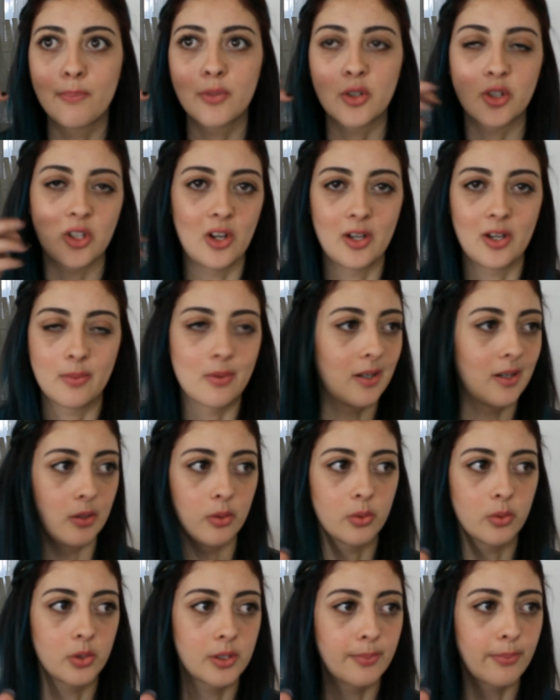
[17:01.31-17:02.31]
So I only put a
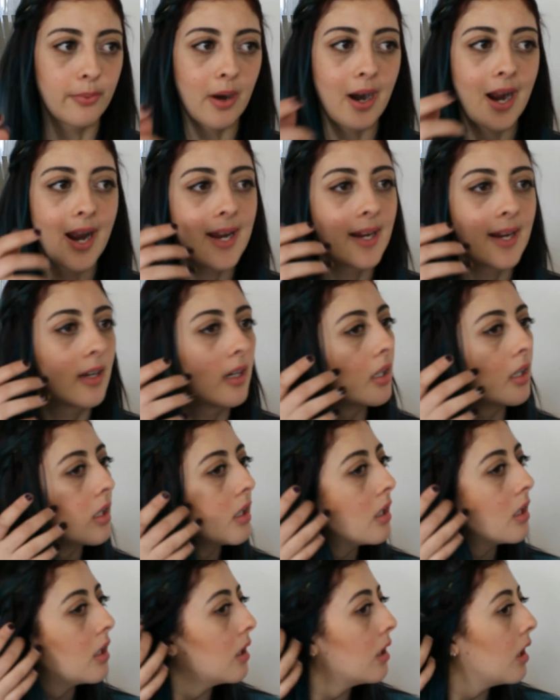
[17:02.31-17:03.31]
little spray.
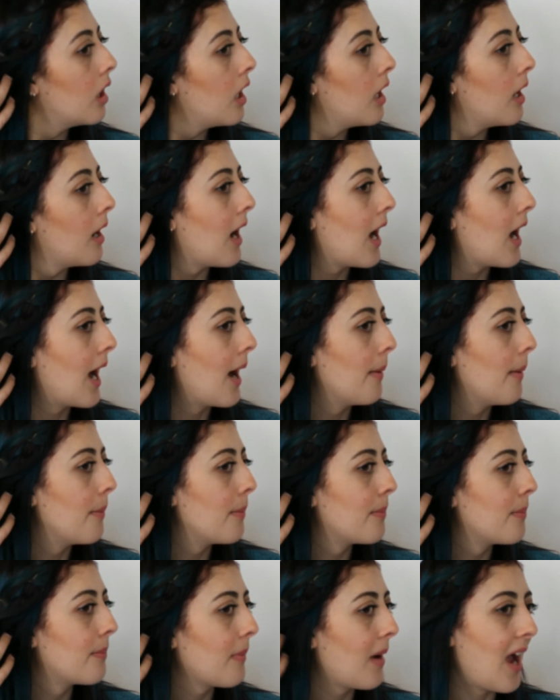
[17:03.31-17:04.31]
I
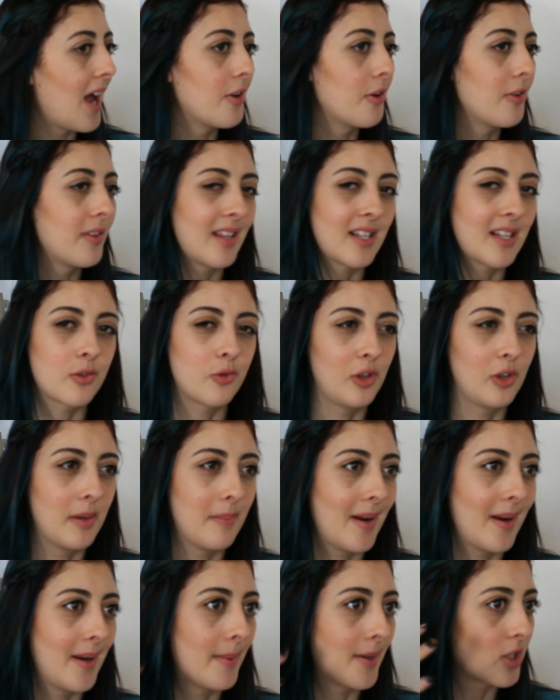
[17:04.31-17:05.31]
don't think that's really
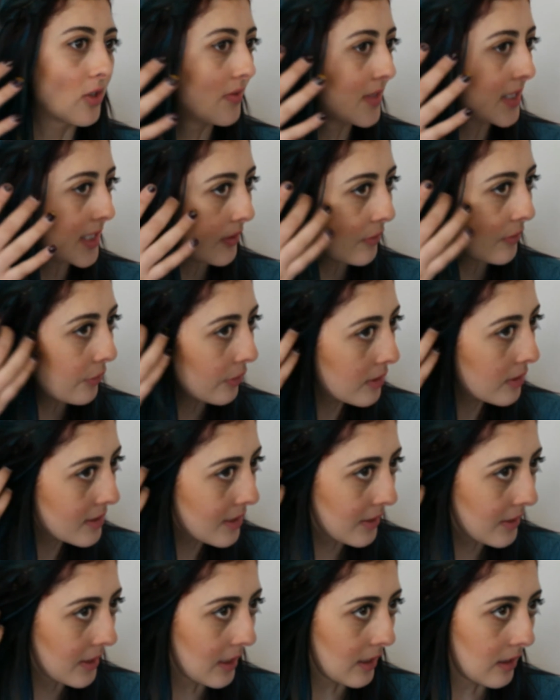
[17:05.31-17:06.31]
made much of a difference.
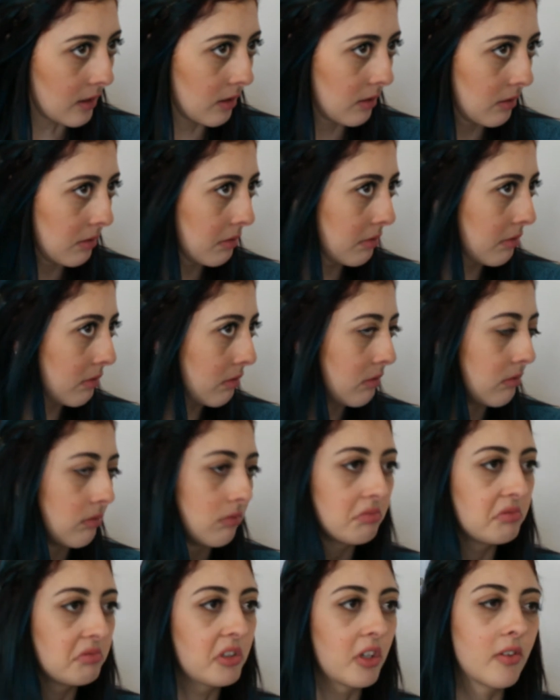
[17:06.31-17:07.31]
I think,
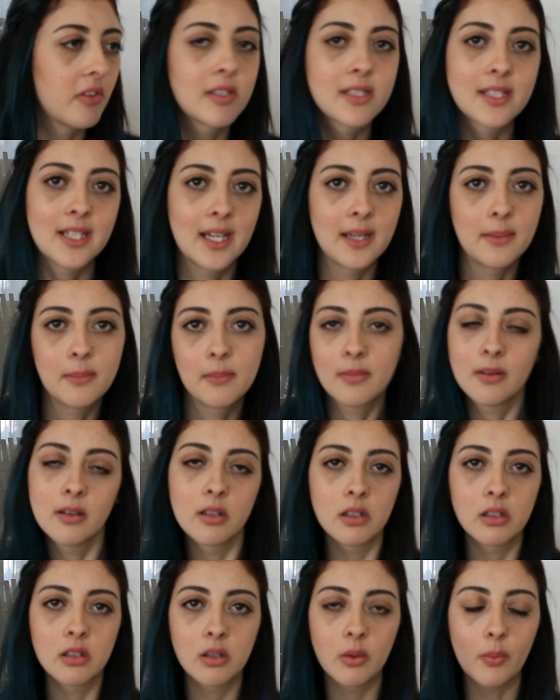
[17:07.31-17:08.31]
you know, the same
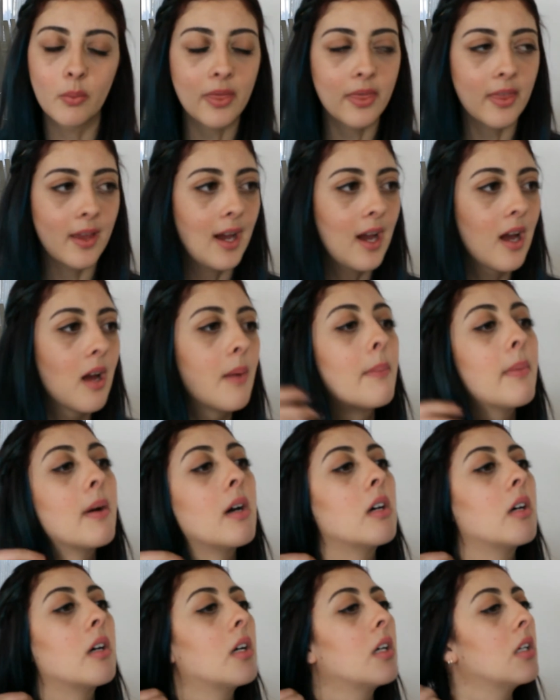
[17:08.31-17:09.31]
with that.
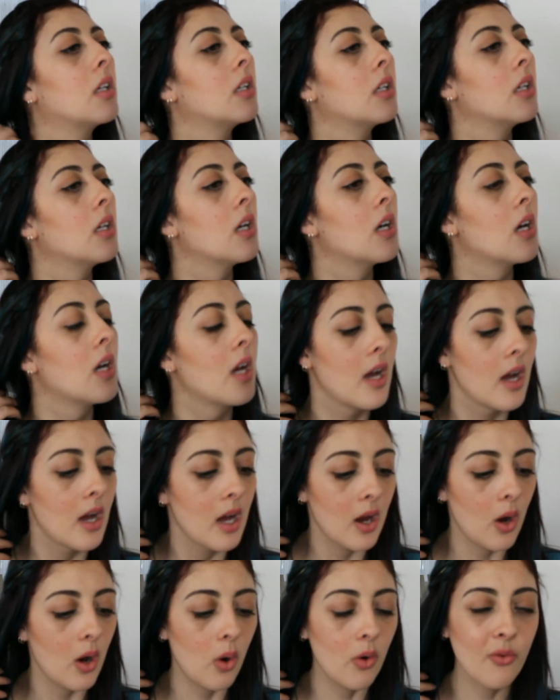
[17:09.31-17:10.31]
But
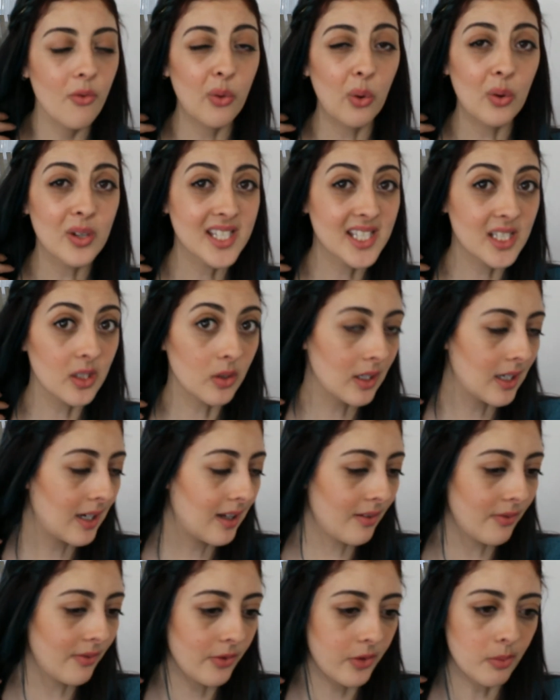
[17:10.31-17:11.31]
overall, I still
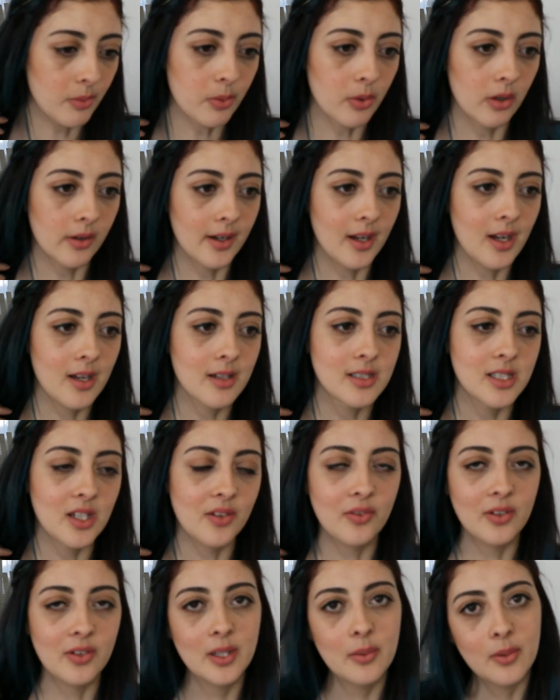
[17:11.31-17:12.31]
love the product.
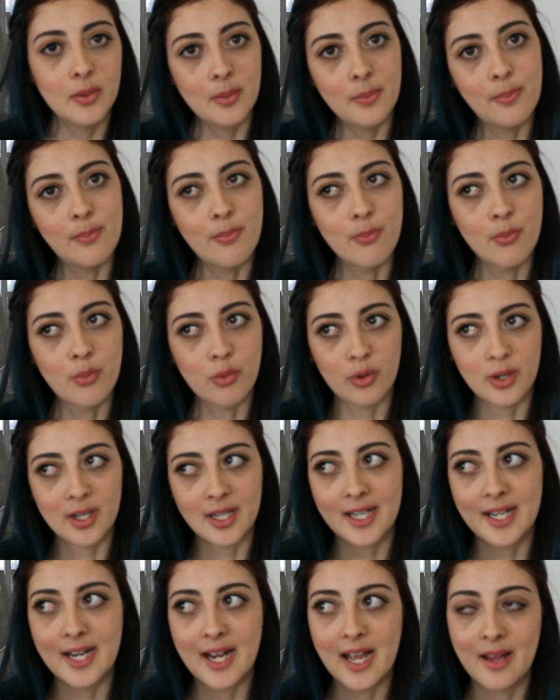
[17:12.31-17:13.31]
Definitely want to bring
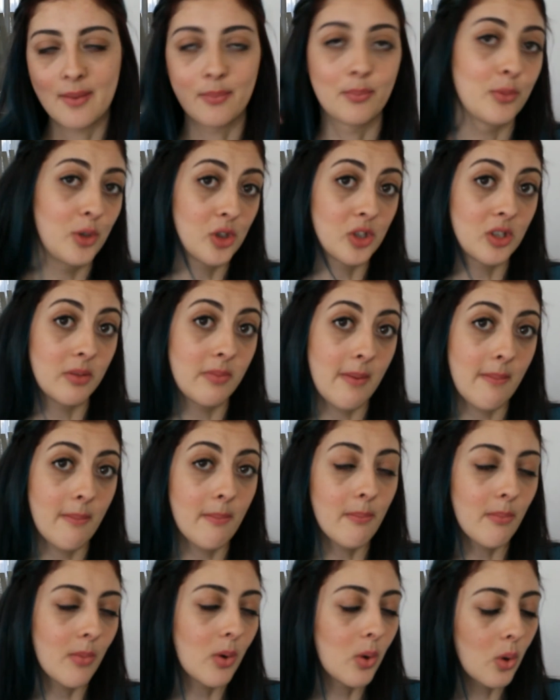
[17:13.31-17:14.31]
it out and use it a bit
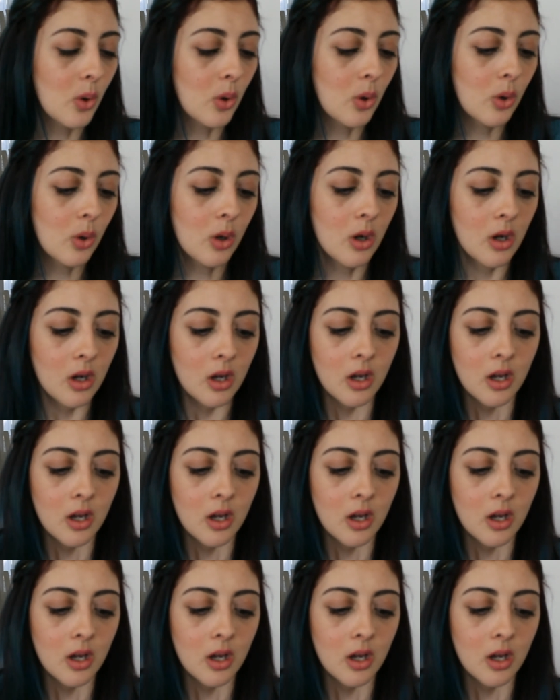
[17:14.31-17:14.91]
more.